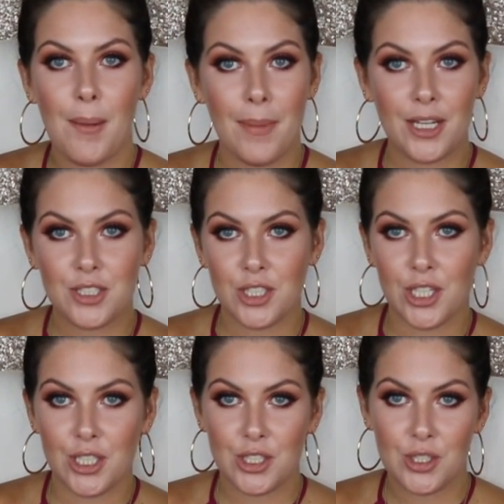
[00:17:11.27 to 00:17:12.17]
Make
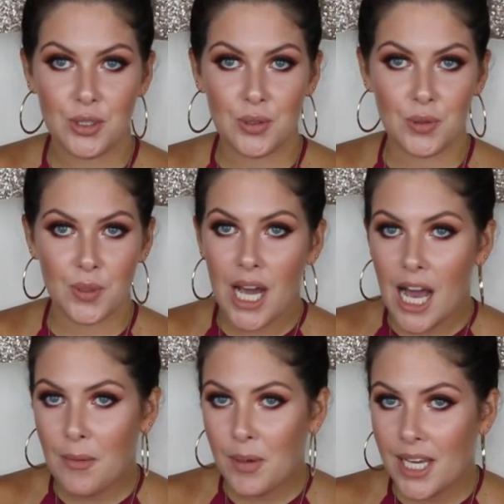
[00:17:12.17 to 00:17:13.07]
sure to
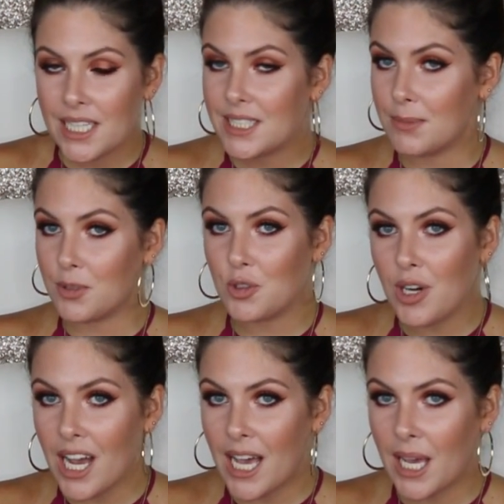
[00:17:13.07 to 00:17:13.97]
comment,
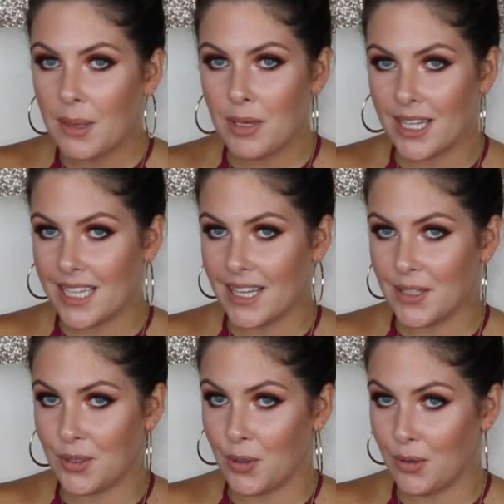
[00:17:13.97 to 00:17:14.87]
subscribe, hit that
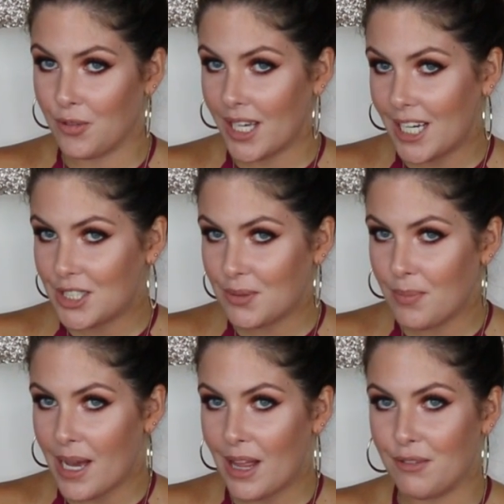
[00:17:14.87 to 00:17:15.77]
little notification
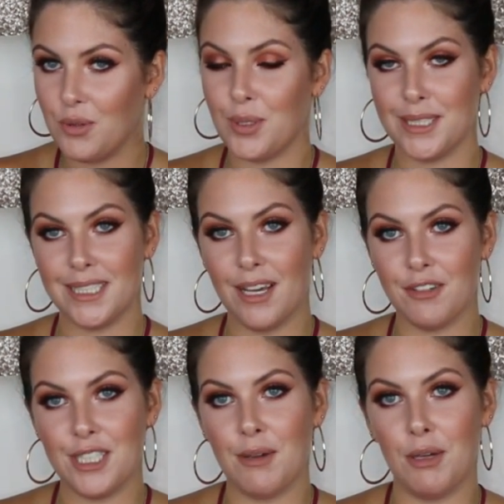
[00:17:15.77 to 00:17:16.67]
bell if you want to see
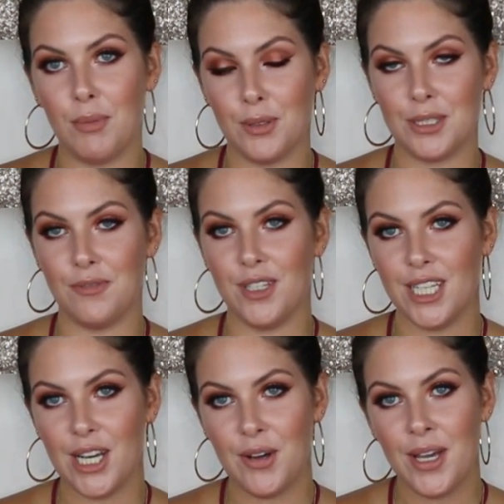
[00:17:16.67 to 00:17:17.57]
every time I post a
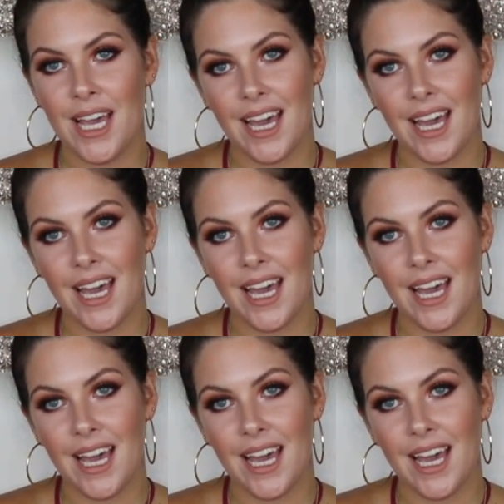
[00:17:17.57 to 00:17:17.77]
video.